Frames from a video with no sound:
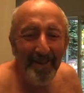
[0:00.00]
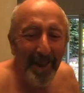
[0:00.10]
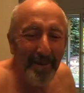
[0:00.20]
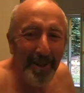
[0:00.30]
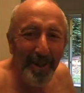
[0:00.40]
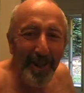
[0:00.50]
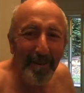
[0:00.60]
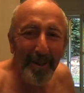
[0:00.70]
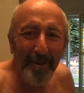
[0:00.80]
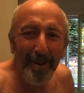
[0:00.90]
I mentioned
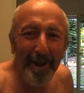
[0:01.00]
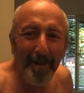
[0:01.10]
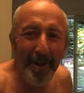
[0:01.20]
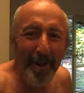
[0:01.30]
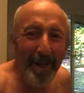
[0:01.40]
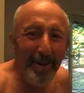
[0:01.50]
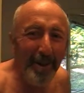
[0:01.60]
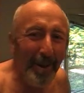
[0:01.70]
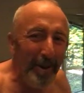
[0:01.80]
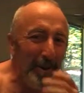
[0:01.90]
it for Missile Island.
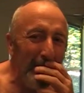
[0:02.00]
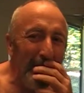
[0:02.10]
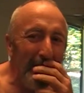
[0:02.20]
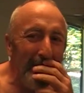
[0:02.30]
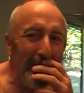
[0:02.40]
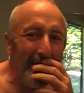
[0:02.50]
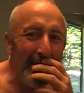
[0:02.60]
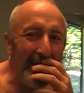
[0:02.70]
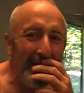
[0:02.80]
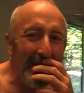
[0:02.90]
She goes, oh my
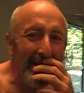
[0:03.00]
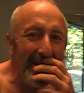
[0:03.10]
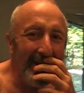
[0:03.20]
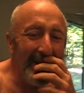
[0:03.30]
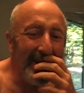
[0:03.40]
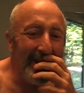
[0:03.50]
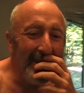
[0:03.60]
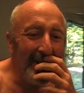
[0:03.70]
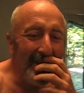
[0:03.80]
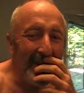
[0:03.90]
God.
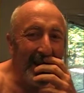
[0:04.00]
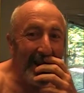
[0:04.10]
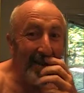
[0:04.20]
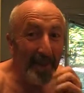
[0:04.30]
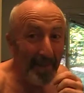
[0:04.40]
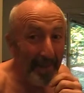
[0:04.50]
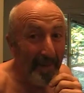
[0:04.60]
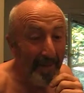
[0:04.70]
I says,